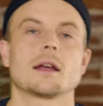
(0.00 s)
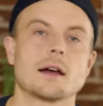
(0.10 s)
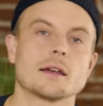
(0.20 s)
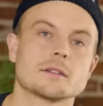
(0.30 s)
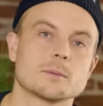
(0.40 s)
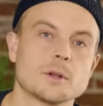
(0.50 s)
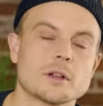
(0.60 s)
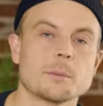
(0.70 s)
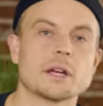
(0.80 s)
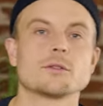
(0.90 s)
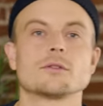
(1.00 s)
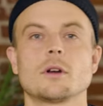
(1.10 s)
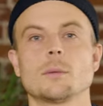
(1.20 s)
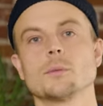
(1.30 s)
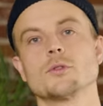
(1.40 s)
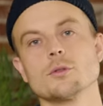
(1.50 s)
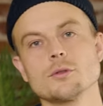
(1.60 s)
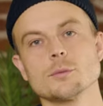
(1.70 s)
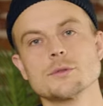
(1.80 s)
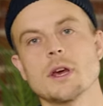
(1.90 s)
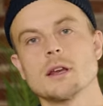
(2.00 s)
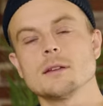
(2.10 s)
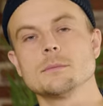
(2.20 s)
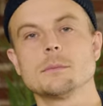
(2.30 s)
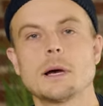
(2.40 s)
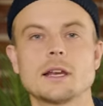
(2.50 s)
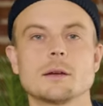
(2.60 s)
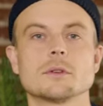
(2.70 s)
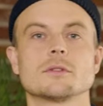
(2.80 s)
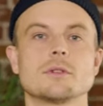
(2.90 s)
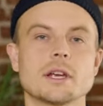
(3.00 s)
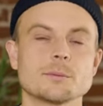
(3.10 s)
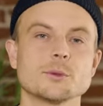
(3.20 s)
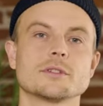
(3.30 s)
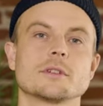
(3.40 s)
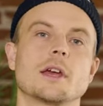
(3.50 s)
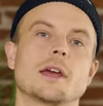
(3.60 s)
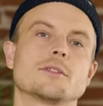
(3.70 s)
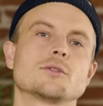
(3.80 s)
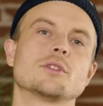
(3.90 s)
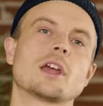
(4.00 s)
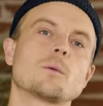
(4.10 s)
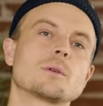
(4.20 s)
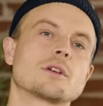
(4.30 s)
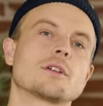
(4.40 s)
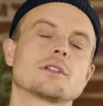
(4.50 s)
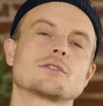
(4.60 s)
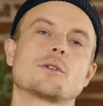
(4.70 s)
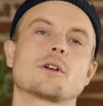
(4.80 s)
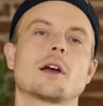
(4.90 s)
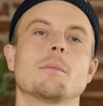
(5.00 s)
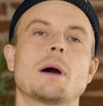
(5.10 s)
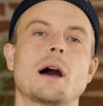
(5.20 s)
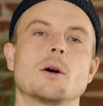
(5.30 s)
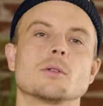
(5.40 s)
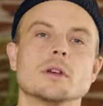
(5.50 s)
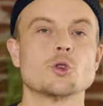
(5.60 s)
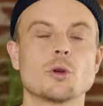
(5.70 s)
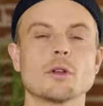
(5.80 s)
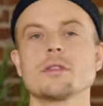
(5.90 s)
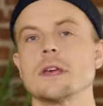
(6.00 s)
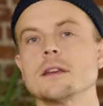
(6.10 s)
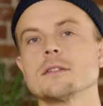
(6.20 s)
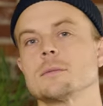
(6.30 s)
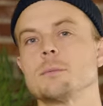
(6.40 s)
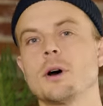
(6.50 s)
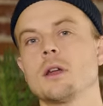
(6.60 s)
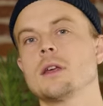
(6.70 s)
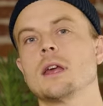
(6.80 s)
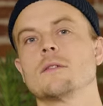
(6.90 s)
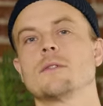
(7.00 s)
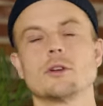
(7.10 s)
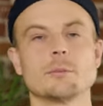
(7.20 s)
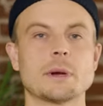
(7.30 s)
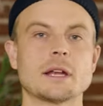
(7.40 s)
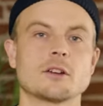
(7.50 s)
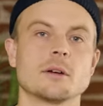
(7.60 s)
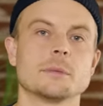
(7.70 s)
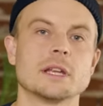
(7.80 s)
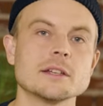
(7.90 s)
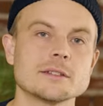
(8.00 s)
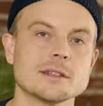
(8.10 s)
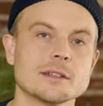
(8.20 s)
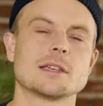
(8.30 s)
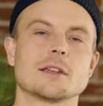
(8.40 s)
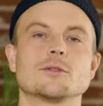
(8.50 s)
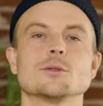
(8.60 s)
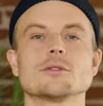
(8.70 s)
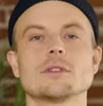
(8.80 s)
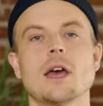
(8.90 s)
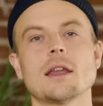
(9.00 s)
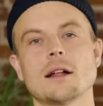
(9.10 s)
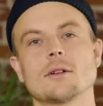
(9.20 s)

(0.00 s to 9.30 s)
Hey guys, welcome back to Sorry Mom's YouTube channel. My name is Rasmus and today we're gonna talk about two good things but a very bad combination, tattoos and